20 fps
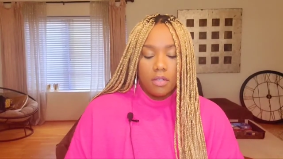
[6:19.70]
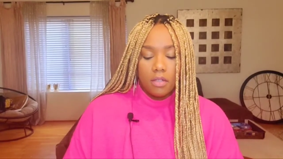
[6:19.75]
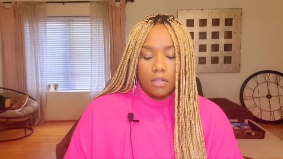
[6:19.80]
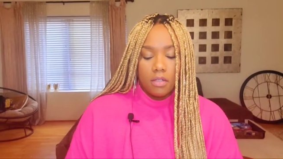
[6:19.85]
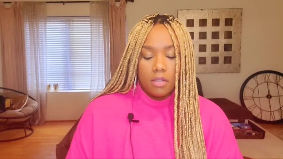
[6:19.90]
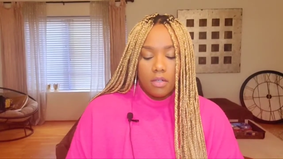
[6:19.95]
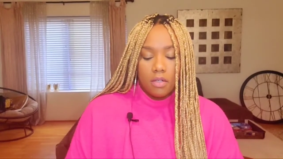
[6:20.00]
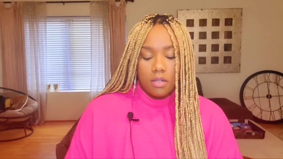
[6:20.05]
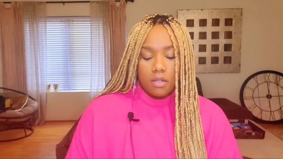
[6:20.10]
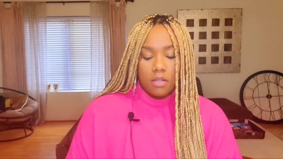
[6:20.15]

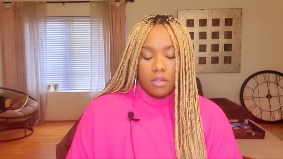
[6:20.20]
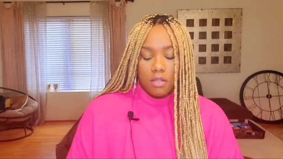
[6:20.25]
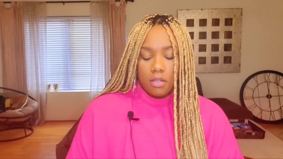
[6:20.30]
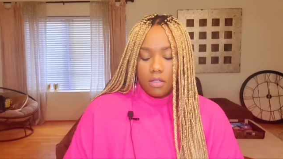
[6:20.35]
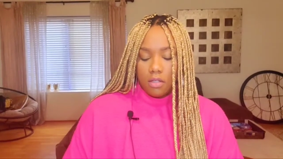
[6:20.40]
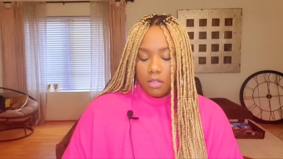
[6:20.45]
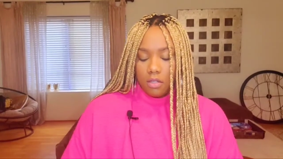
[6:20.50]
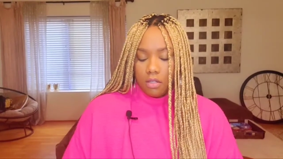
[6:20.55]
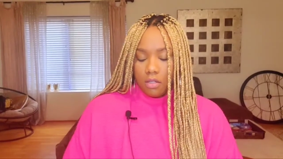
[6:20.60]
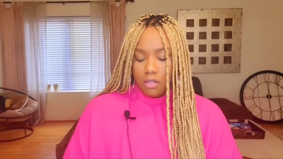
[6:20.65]

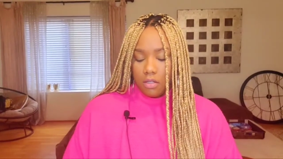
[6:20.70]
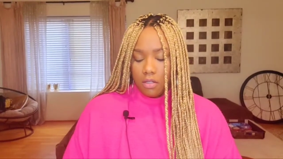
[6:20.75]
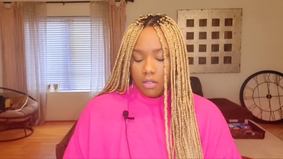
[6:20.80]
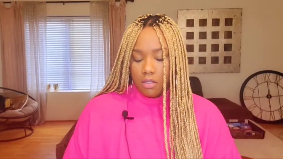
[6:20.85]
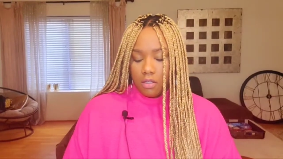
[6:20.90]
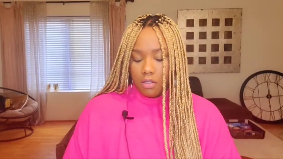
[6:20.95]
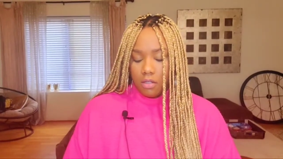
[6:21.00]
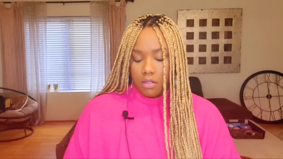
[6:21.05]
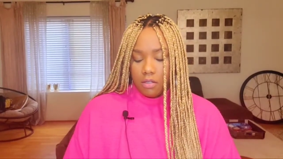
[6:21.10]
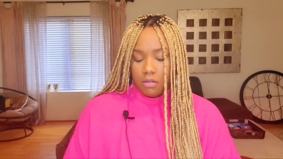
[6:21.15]

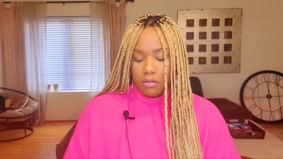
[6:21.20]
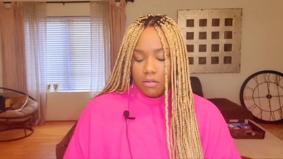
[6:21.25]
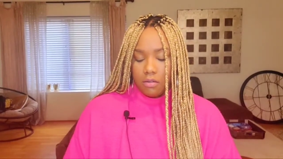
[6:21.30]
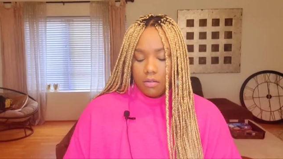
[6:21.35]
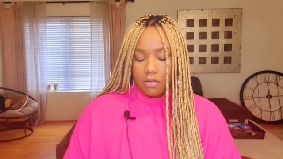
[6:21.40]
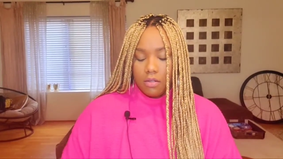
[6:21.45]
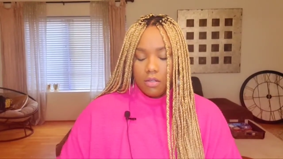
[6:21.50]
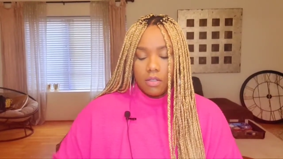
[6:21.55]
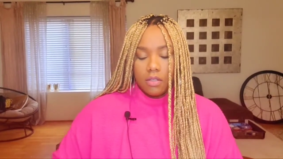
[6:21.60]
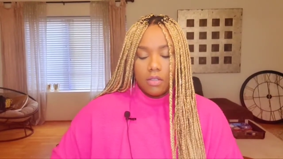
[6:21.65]
Nobody speaks.